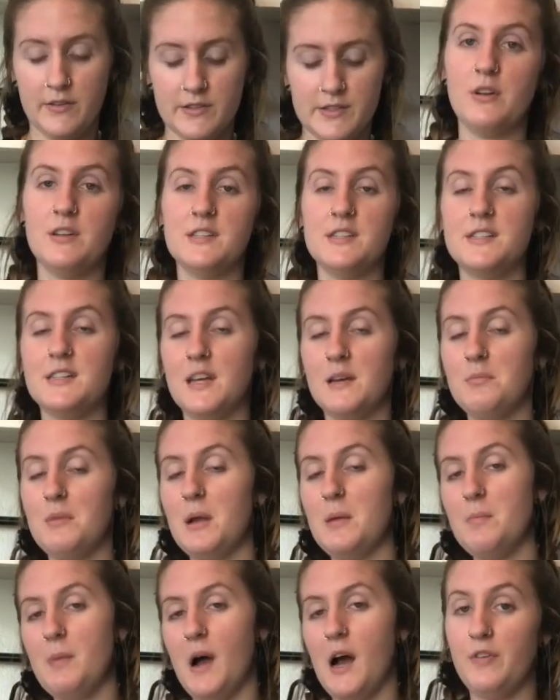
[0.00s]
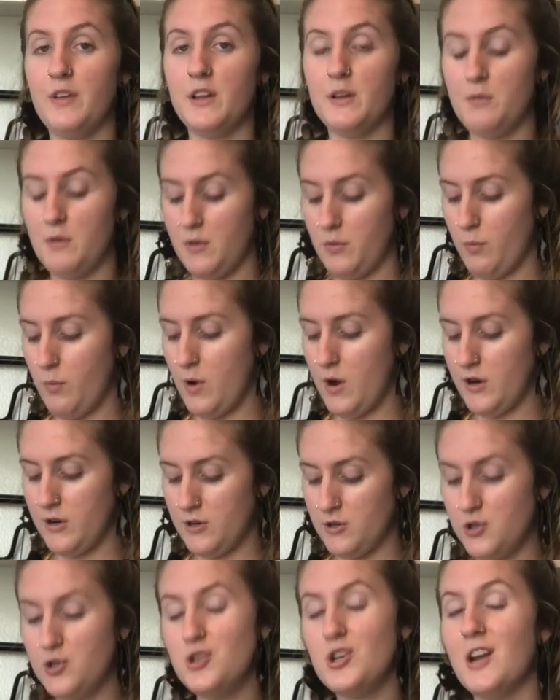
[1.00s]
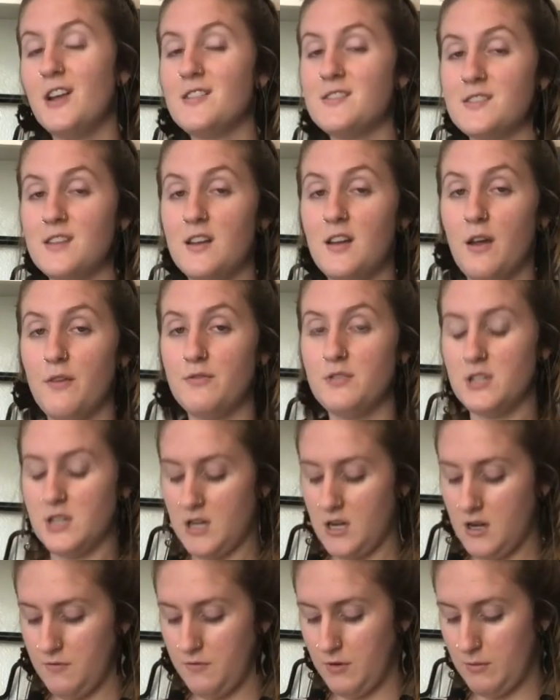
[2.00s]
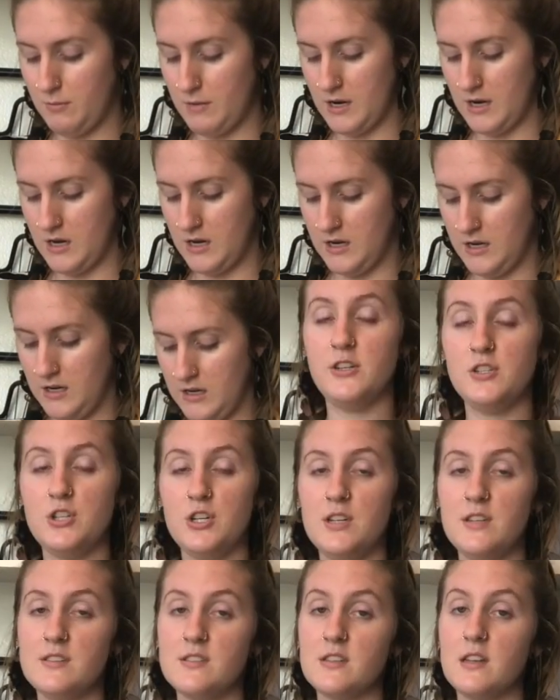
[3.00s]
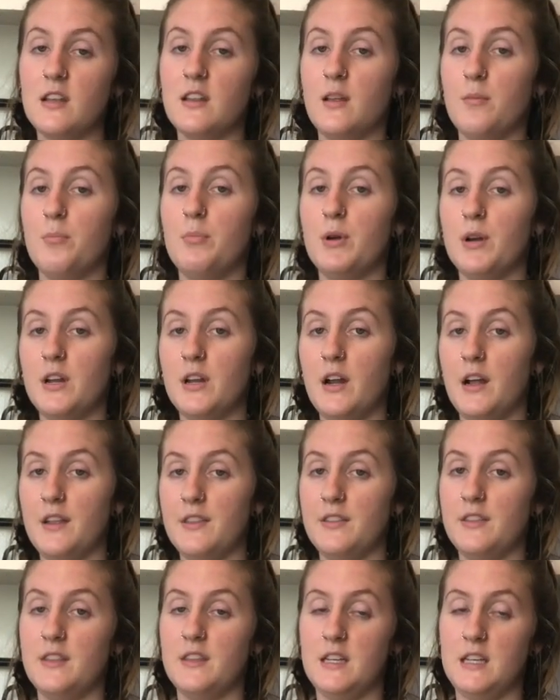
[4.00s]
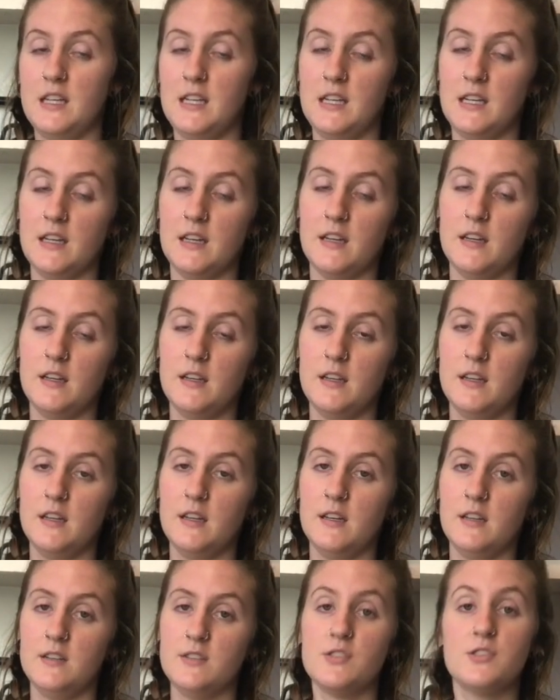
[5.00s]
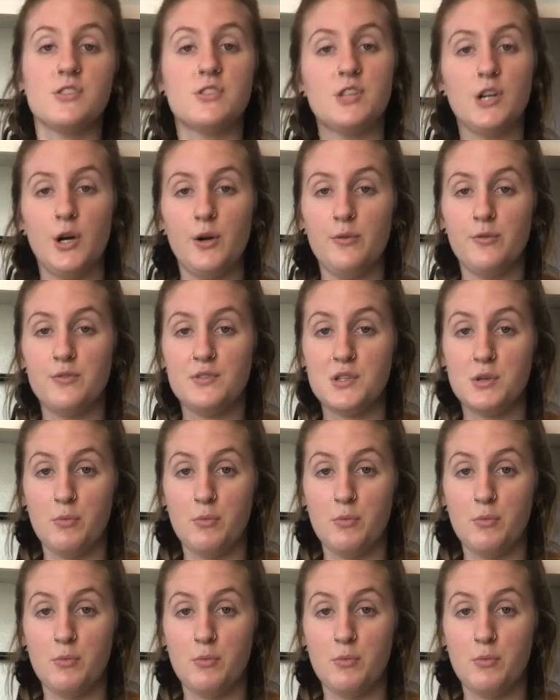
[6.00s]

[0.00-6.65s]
I'm going to take my pot, fill it with water just enough to cover my veggies, and then put it on the stove to